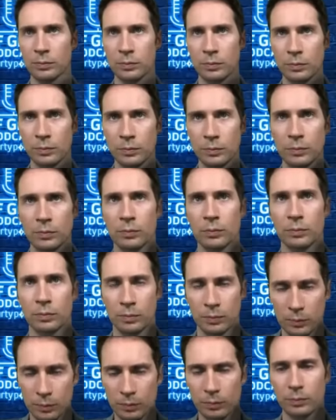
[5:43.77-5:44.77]

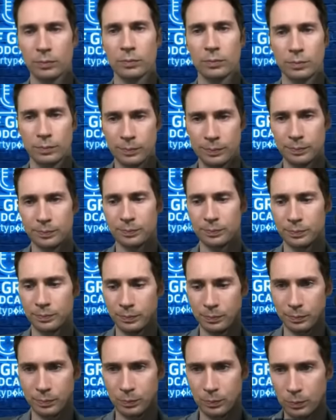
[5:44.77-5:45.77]

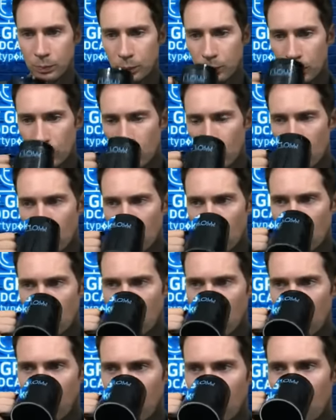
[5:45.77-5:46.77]

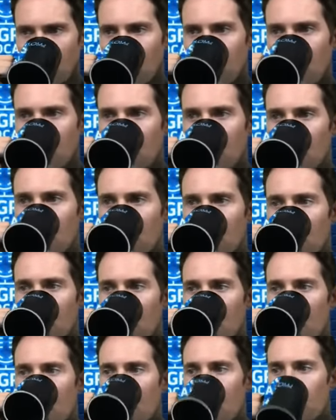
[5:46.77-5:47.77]

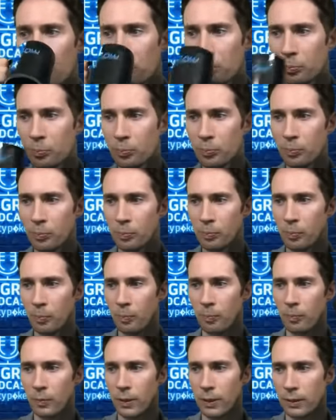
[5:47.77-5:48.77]

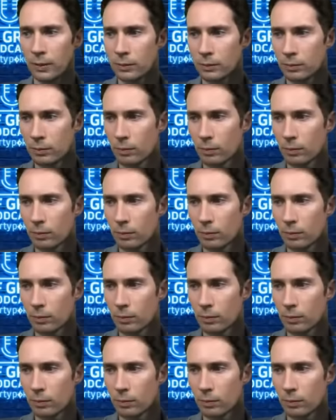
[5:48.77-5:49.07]
(not speaking)